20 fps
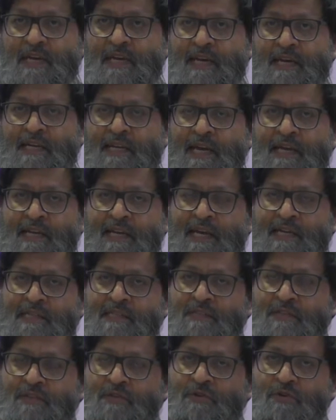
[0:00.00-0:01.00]

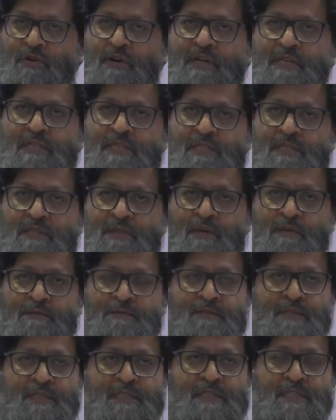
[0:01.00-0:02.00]
And the crux
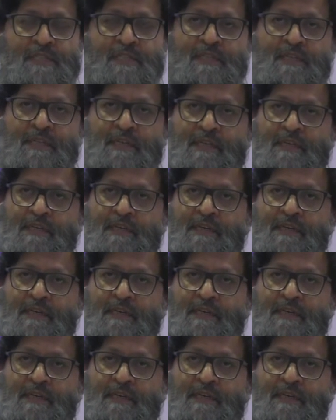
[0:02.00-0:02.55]
of this